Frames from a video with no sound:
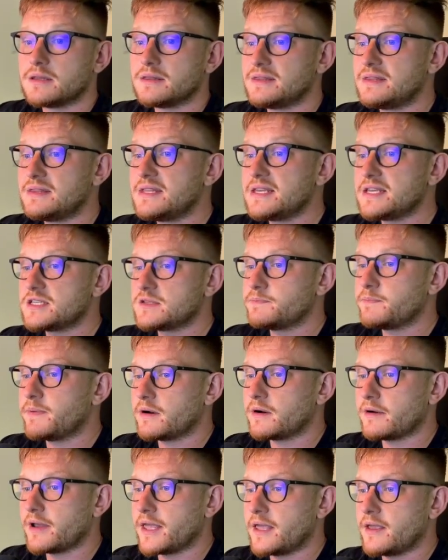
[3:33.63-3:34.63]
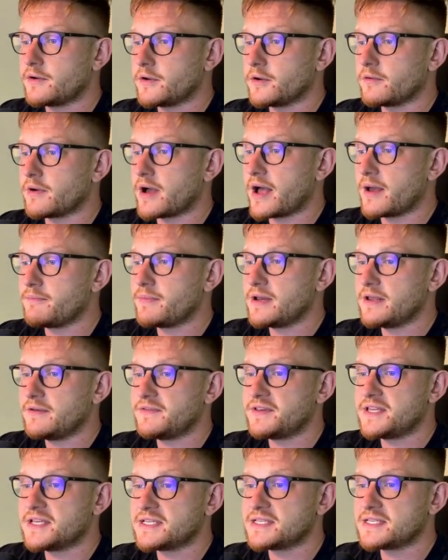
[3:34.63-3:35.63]
This part right here, though, I believe
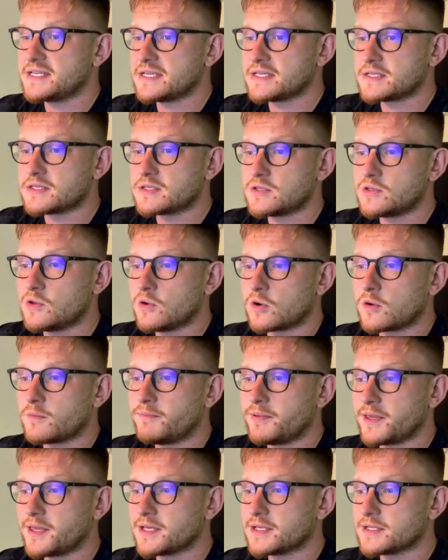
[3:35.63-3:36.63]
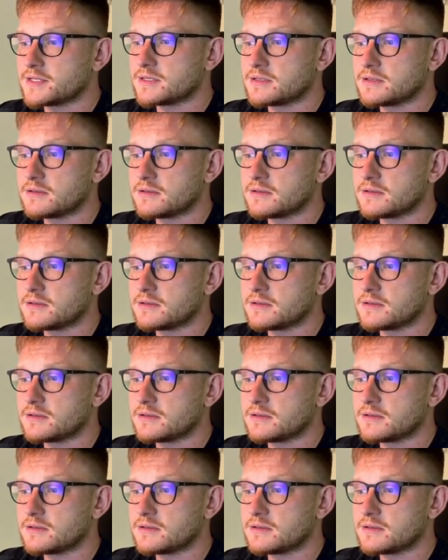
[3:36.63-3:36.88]
this is your biggest